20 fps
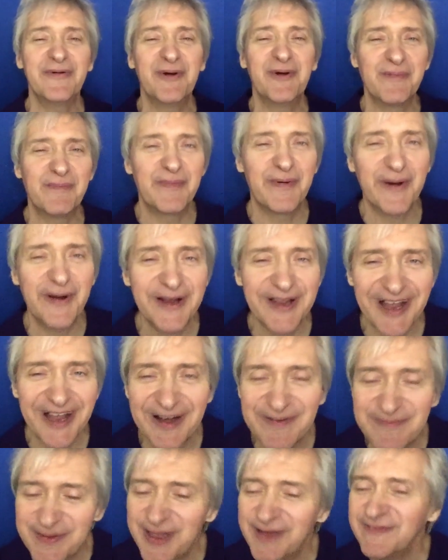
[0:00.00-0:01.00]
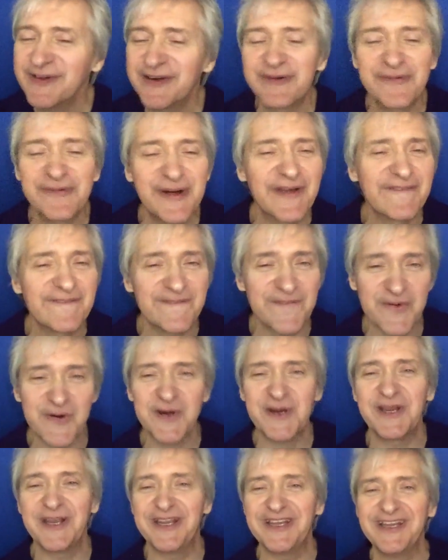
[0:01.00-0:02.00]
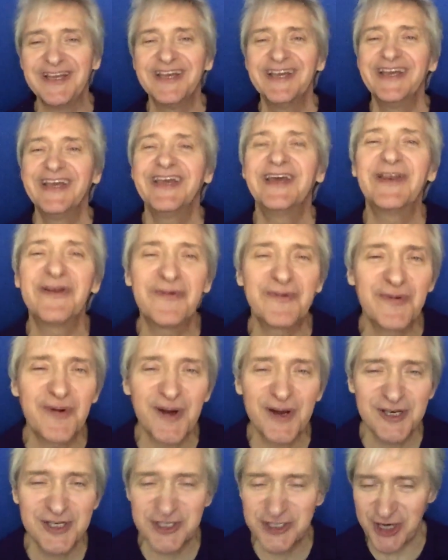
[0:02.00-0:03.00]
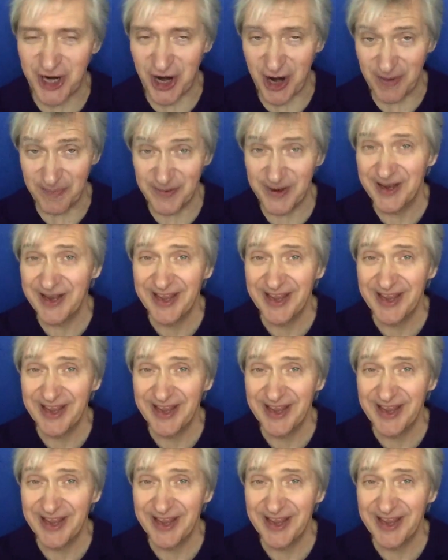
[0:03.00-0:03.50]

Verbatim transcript: a book. I'm giving it away free in a workshop.